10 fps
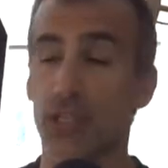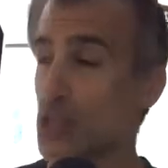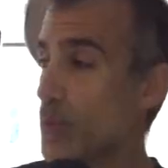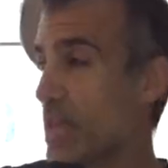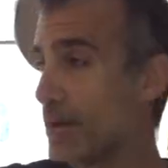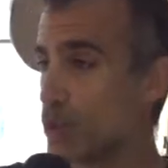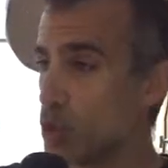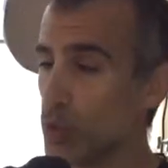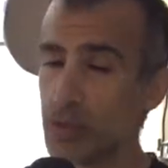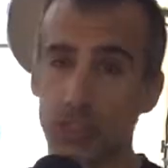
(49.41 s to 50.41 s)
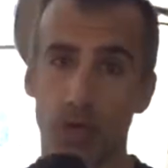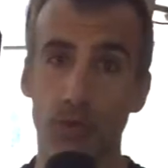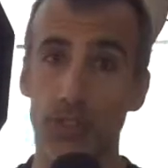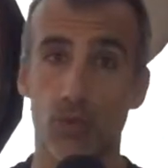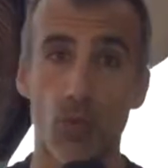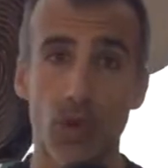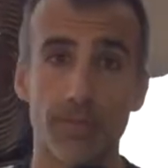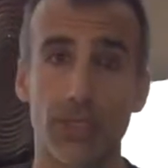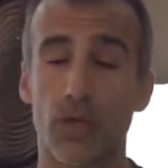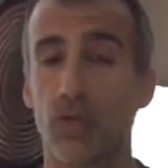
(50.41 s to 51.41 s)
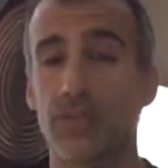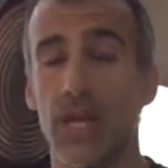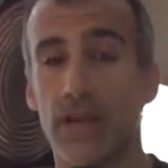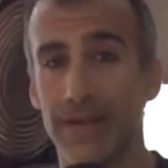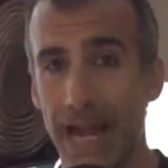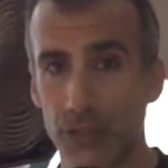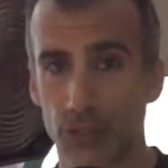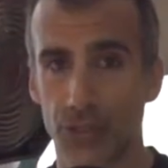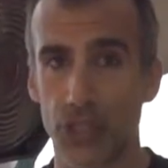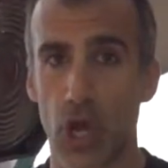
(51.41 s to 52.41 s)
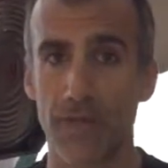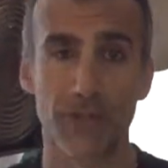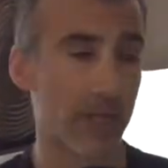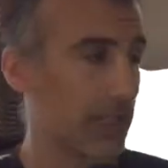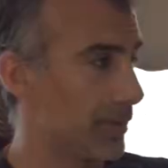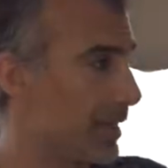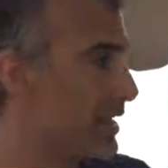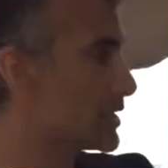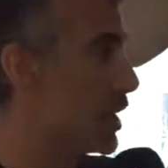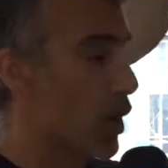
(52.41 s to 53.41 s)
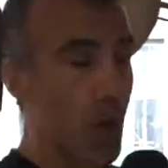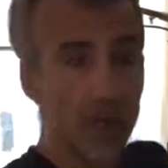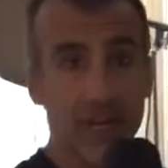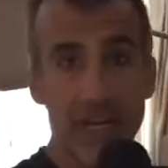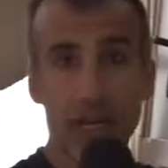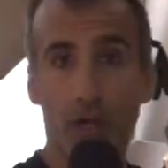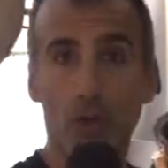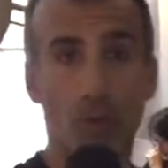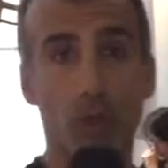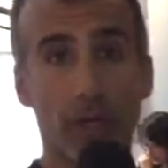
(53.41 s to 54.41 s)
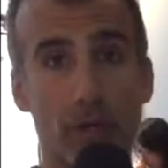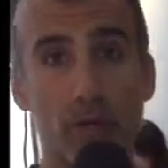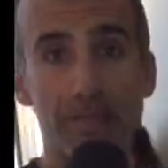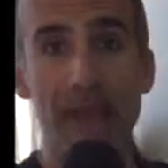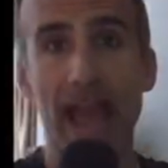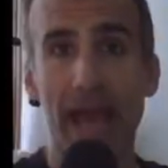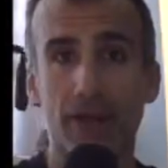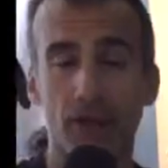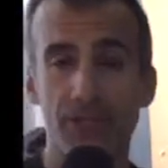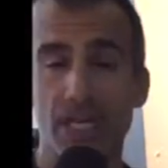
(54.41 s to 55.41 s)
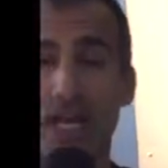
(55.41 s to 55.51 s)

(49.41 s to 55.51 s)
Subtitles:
So we have cool tones and warm tones, natural softer elements. Over here we're working with patterns,